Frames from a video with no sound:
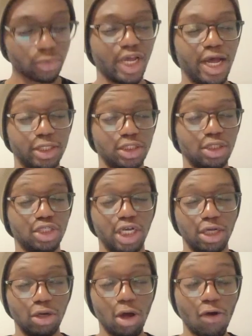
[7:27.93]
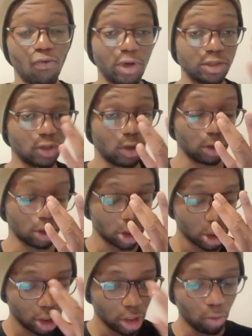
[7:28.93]
as the second half went on,
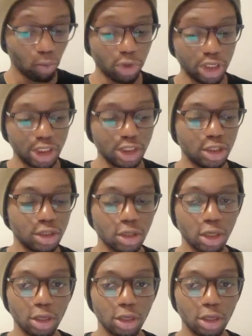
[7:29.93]
we